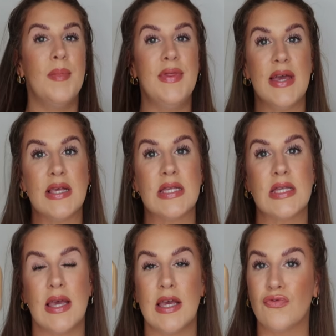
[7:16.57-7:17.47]
But
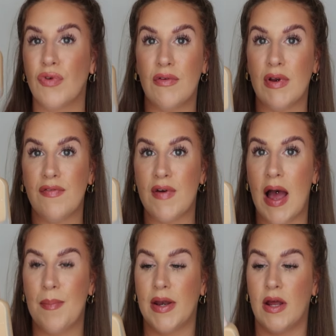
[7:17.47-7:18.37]
this is really, really
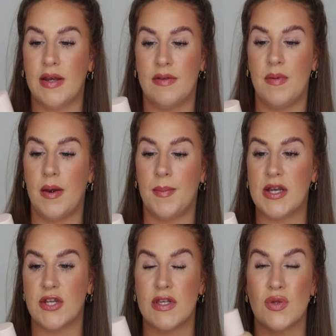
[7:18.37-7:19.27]
fab, and I'd
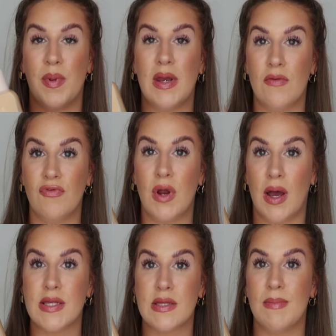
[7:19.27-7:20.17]
imagine this would be
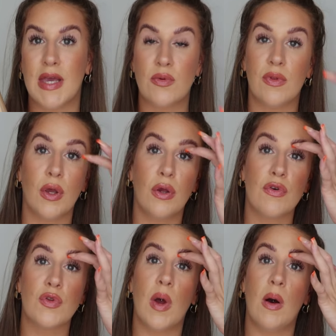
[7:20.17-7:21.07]
nice mixed with the
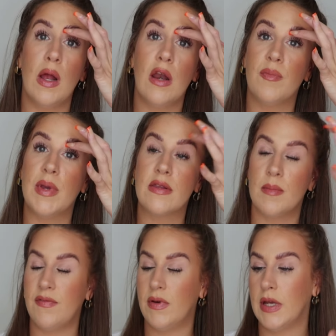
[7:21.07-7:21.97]
Huda as well. I love
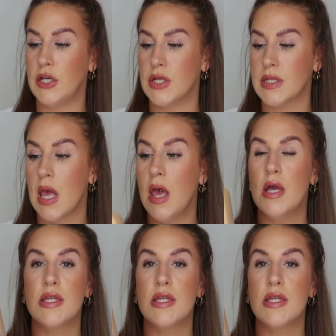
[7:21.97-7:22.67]
mixing my foundations.